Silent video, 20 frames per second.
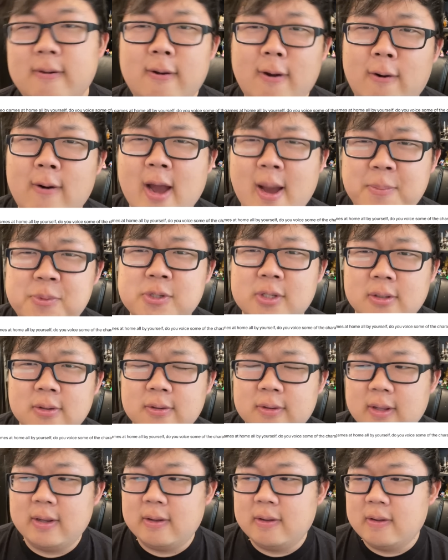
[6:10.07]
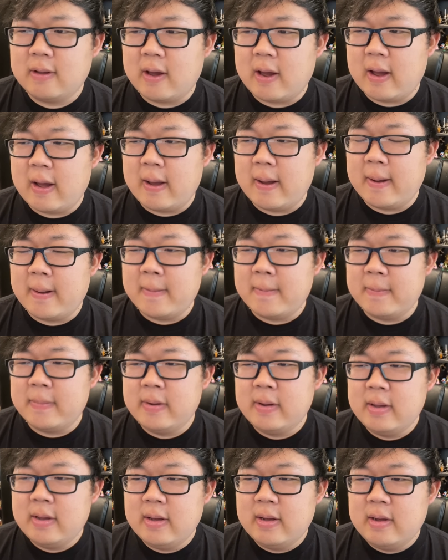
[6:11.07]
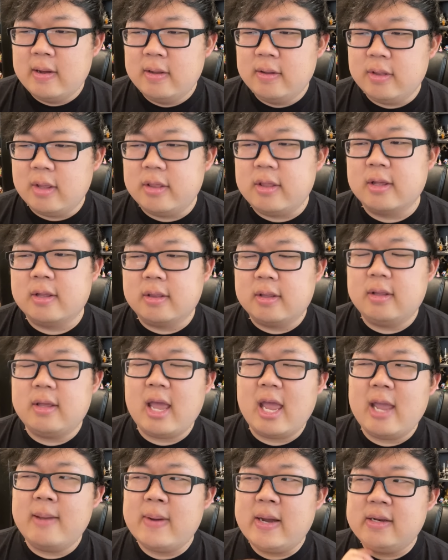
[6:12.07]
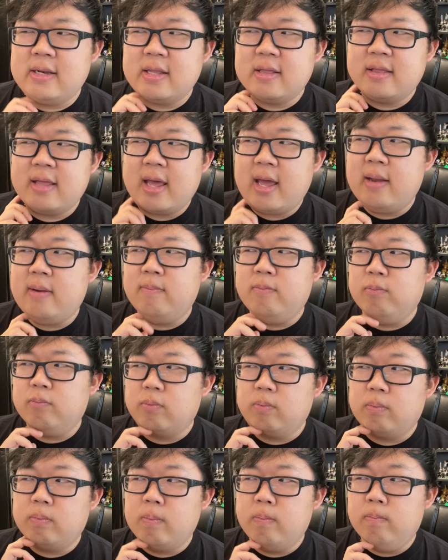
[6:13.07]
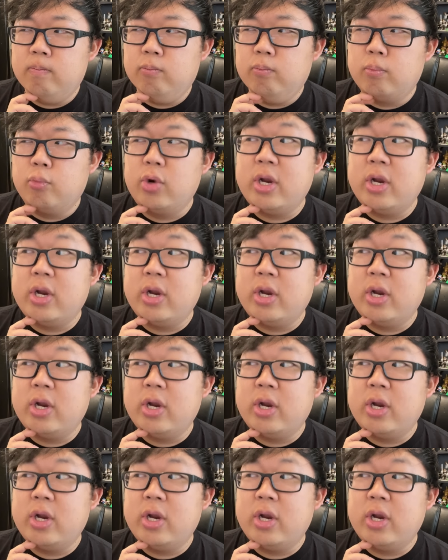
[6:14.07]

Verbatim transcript: Oh, absolutely. Um, the game I did that mm,